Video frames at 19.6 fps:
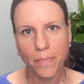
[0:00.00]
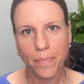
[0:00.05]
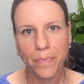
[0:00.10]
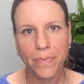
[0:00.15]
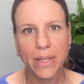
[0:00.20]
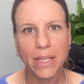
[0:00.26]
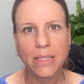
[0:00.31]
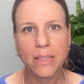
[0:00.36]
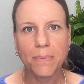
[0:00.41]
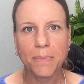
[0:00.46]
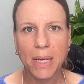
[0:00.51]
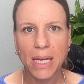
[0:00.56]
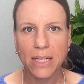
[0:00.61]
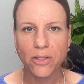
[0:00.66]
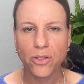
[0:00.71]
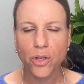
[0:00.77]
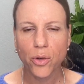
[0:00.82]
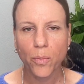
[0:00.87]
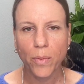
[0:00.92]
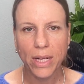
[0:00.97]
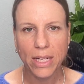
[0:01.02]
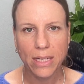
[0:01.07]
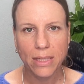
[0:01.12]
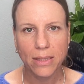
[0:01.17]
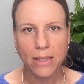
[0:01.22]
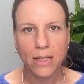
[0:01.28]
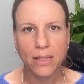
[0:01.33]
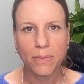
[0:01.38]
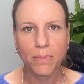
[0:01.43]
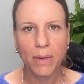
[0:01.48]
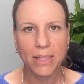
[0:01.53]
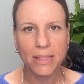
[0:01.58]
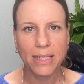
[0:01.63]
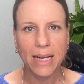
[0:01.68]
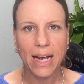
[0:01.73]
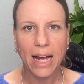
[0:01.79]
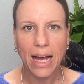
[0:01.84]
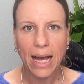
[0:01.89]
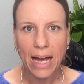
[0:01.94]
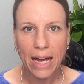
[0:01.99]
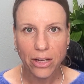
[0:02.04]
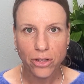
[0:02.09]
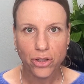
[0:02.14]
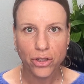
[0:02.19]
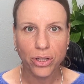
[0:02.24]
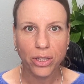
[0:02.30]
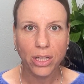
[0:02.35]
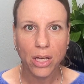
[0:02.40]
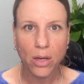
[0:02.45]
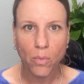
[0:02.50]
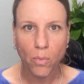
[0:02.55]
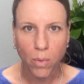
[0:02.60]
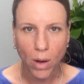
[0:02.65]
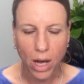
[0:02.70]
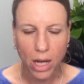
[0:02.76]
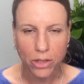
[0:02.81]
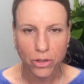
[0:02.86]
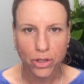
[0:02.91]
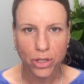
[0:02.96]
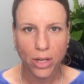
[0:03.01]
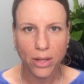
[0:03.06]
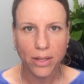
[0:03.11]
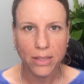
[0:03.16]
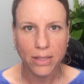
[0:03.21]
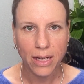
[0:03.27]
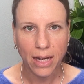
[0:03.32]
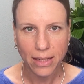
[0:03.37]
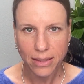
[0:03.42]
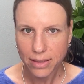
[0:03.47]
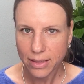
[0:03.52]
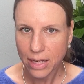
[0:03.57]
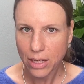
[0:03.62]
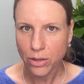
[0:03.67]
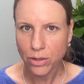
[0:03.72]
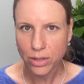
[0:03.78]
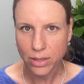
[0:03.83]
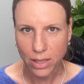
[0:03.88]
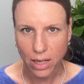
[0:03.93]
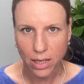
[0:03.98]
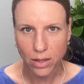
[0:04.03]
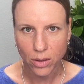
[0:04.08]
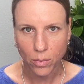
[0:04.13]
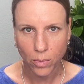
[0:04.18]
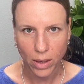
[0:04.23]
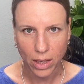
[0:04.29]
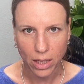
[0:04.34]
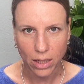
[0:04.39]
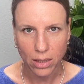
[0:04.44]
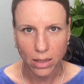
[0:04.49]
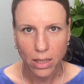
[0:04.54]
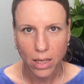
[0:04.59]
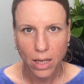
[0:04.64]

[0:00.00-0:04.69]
This means the witnesses must actually watch the testator sign the will.